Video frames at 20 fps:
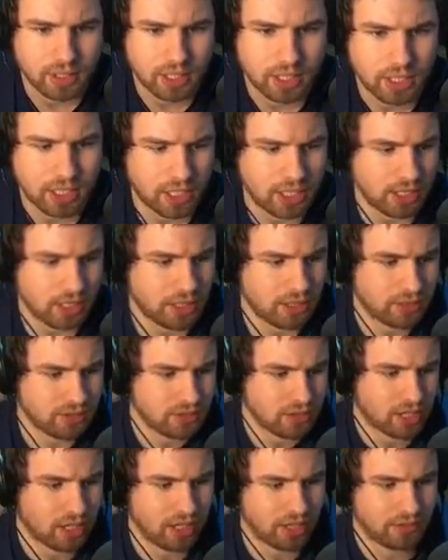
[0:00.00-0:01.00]
Uh,
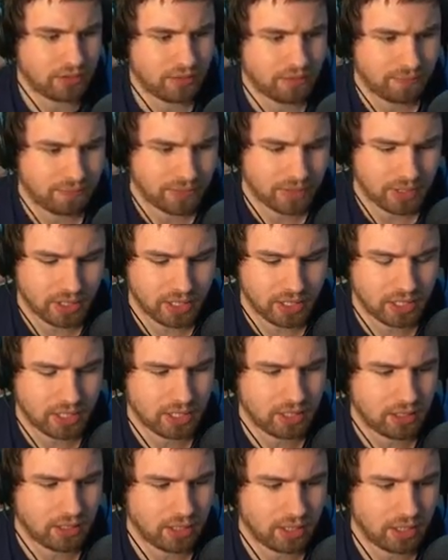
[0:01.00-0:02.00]
done.
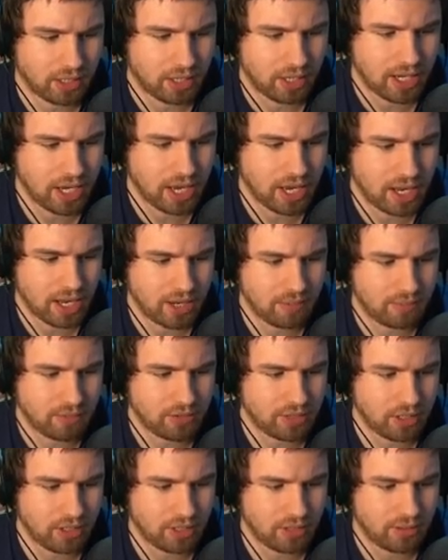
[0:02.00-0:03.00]
Uh, I am
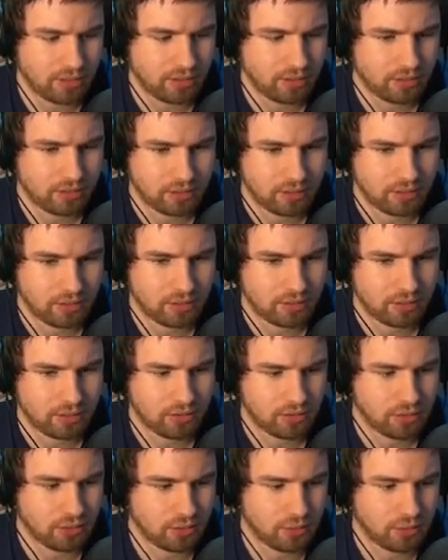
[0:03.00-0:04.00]
done.
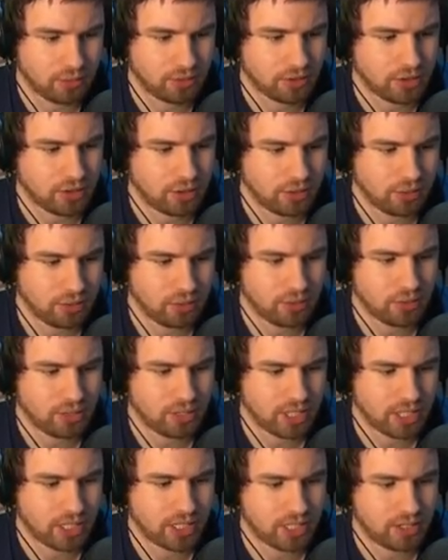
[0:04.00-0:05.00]
Do you
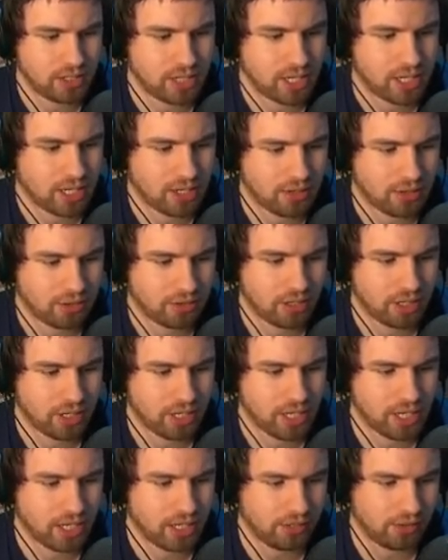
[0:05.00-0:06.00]
need
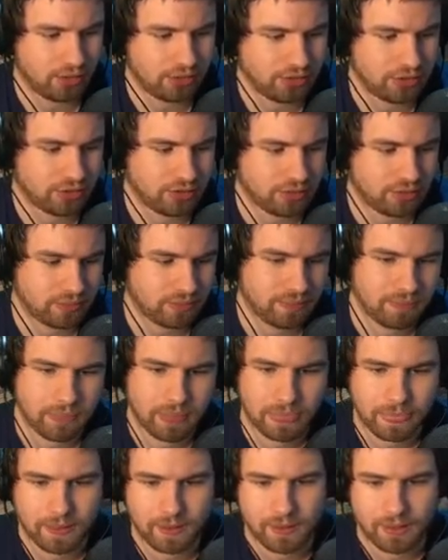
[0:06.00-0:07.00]
anything else?
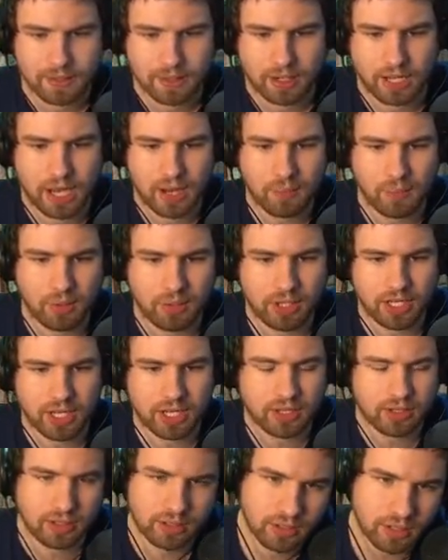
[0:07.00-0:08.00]
I'm
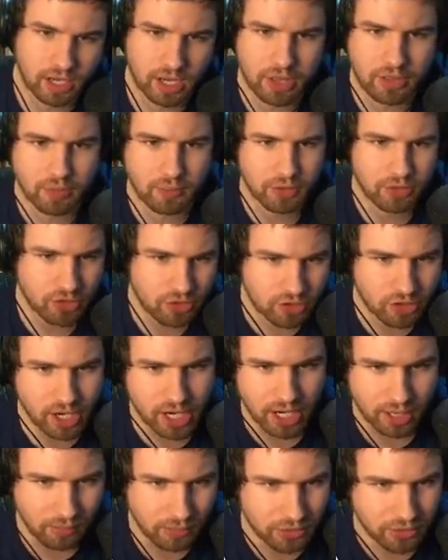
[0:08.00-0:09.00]
willing. I think we should try
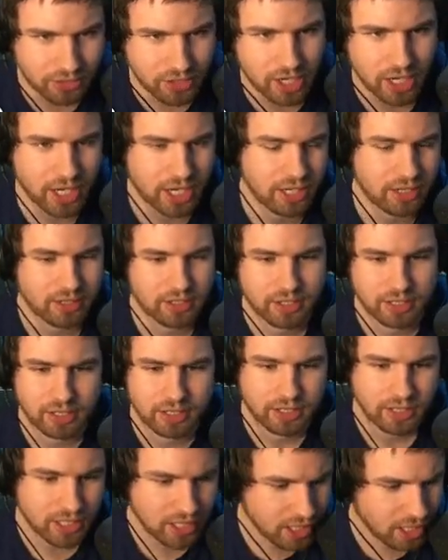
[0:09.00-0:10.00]
and help this guy.
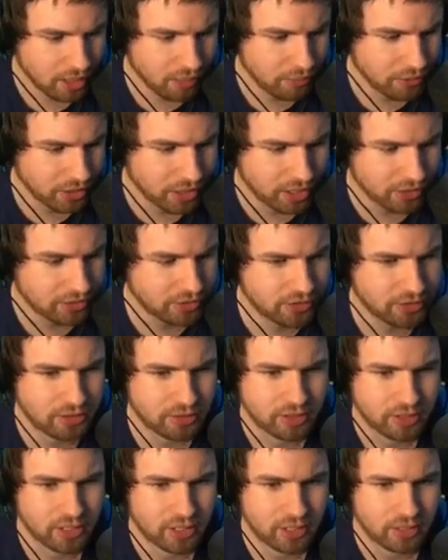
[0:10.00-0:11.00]
He helped us.
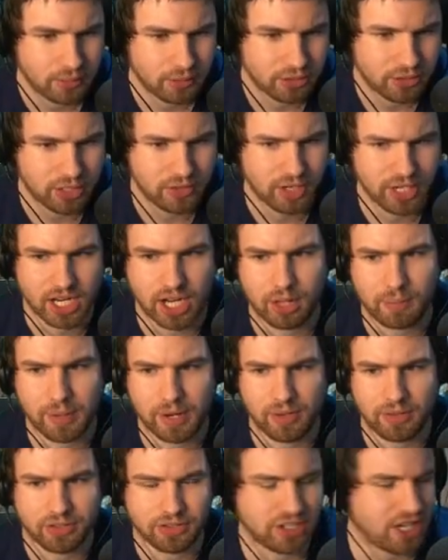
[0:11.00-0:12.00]
We'll see if we can help
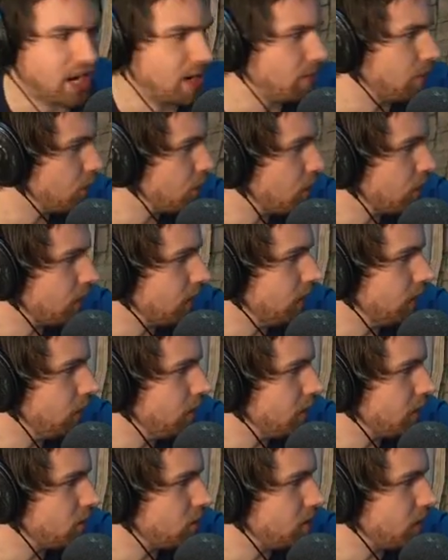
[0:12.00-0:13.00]
out this game. And we've got a little
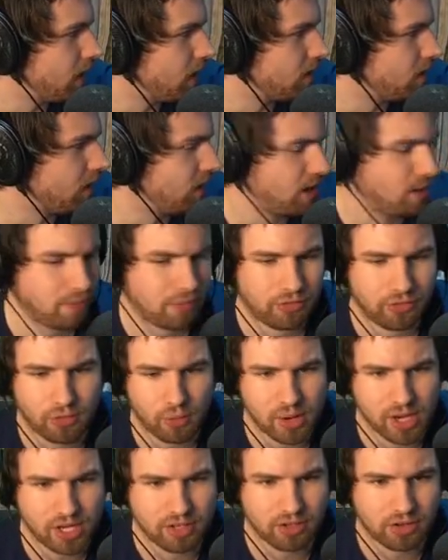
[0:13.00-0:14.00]
bit of spare time before
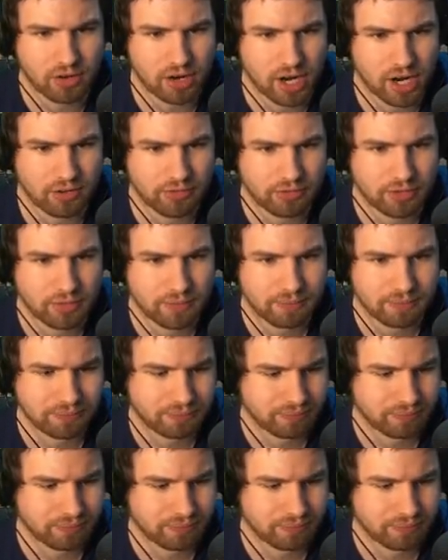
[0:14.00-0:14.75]
we need to craft.